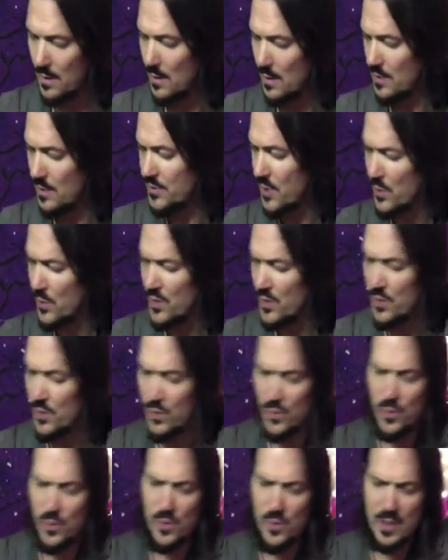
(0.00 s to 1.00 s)
So
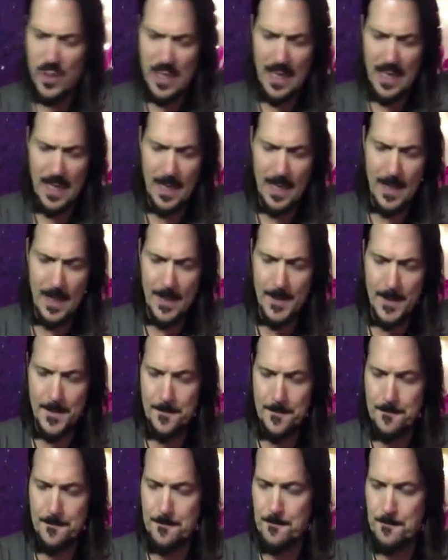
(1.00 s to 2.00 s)
you can
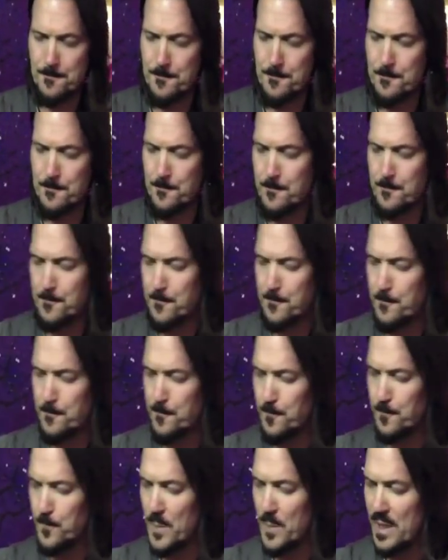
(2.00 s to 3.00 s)

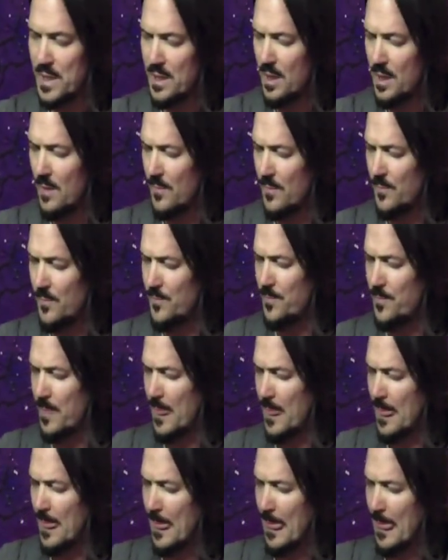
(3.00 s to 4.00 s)
become
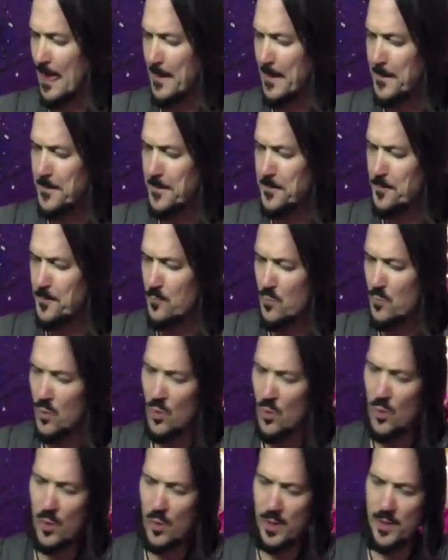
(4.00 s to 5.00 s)

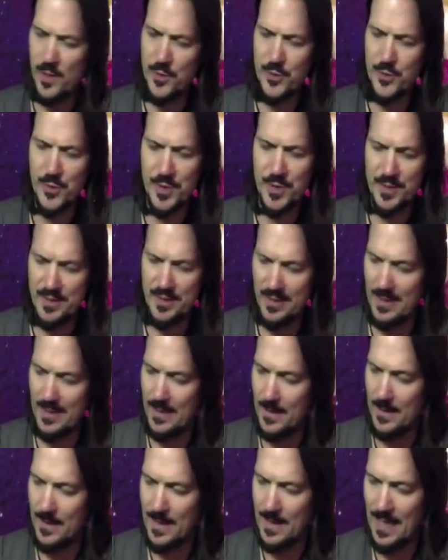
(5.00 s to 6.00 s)
more
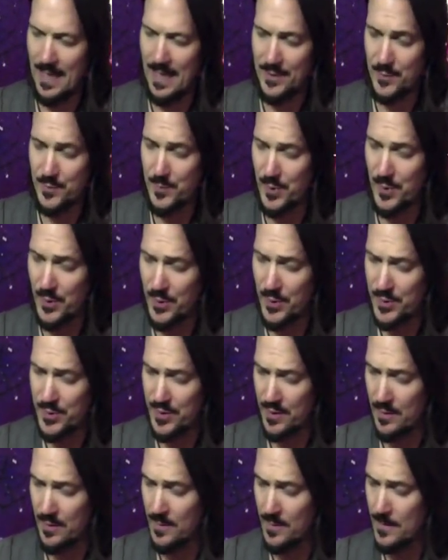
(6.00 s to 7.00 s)
interesting as a
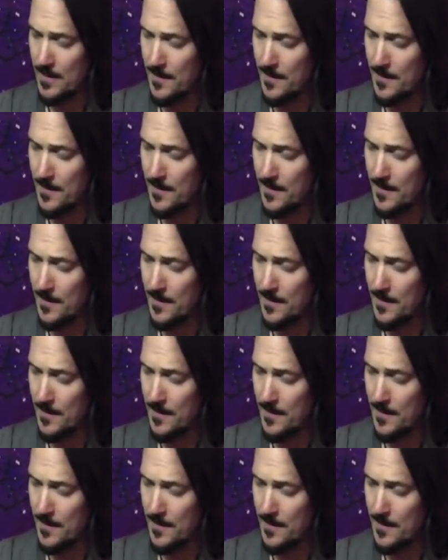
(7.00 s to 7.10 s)
person